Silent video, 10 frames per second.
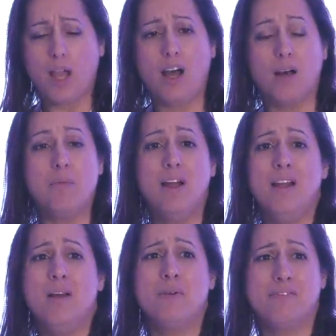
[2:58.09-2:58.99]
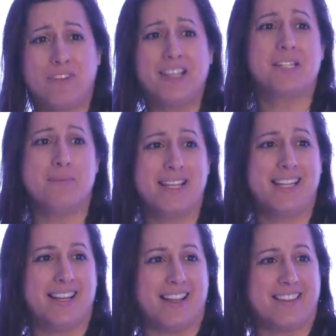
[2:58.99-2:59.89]
But
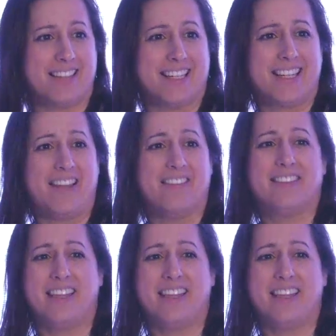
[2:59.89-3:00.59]
fundamentally, I think, again,